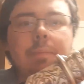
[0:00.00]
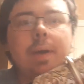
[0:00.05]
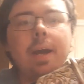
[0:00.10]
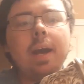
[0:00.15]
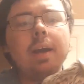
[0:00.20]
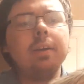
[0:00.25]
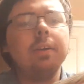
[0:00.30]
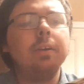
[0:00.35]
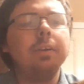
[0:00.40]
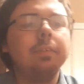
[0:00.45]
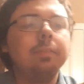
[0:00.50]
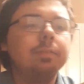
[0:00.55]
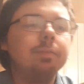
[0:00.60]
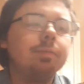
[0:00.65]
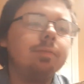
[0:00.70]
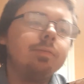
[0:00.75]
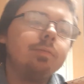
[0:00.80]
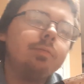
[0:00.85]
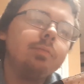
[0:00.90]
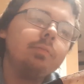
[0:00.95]
matter.
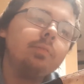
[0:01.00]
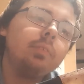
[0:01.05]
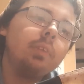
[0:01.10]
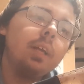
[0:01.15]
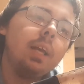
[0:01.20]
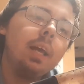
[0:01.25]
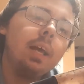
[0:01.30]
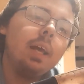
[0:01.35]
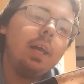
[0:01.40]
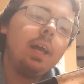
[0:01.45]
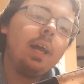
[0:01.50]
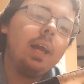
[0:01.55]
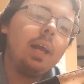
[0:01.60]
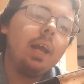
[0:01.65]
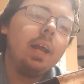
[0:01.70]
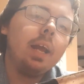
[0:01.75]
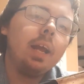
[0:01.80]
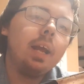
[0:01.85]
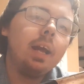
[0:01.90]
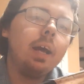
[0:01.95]

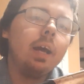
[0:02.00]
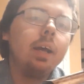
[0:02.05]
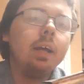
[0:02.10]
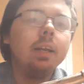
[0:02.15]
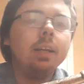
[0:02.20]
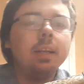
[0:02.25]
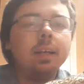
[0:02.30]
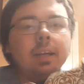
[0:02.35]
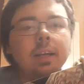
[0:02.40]
And